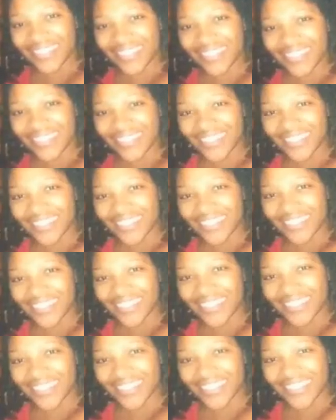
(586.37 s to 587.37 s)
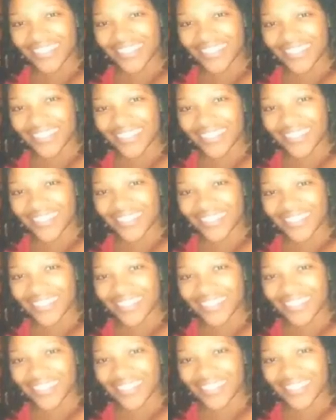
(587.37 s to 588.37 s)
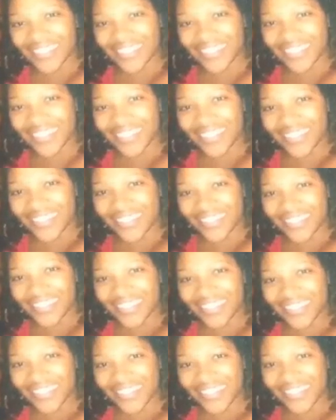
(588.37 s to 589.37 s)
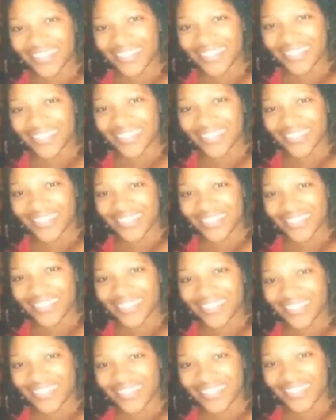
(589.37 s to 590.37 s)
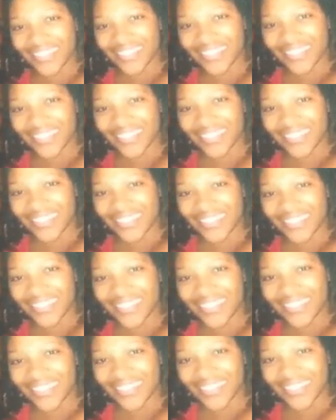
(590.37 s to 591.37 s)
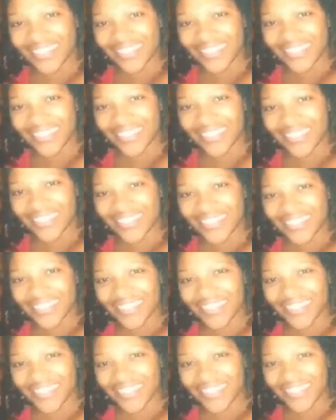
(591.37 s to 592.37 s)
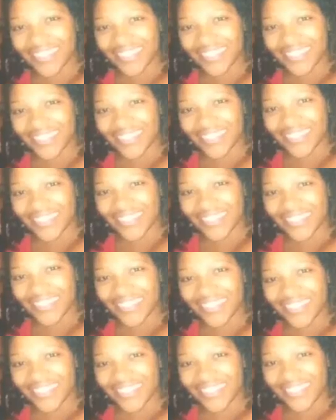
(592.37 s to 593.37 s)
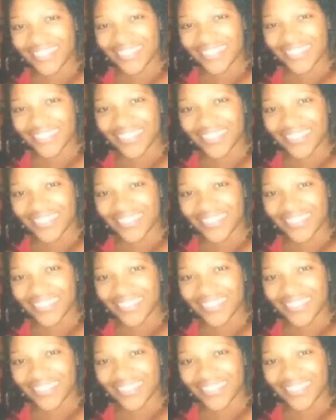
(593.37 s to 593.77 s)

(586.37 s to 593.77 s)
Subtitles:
(not speaking)